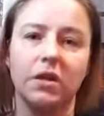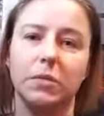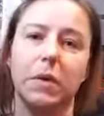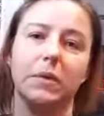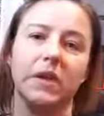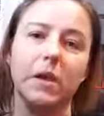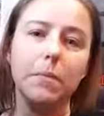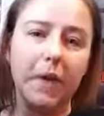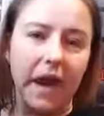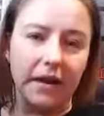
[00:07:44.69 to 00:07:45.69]
to be able to
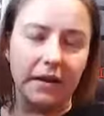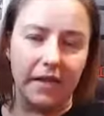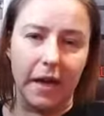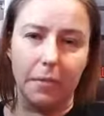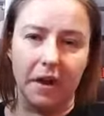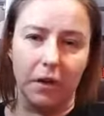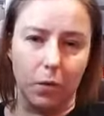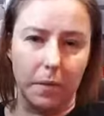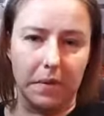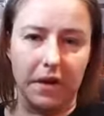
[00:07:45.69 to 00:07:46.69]
impact that many
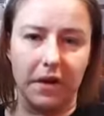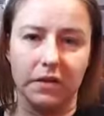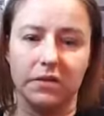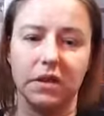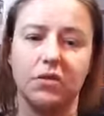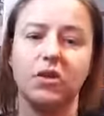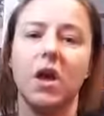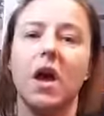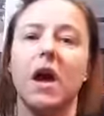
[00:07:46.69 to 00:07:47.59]
women in such